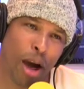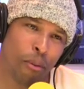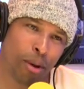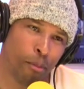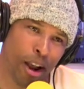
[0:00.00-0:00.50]
times, I
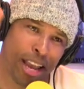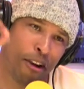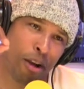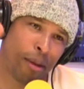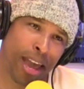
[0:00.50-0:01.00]
wouldn't mark
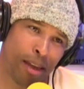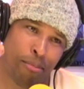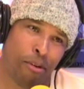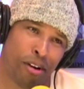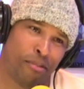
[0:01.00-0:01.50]
Carrie on my
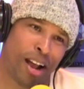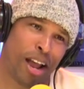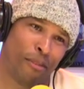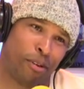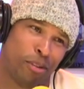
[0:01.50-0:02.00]
headboard if, I,
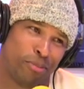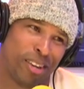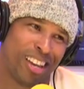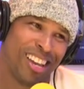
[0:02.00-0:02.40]
if, it was me.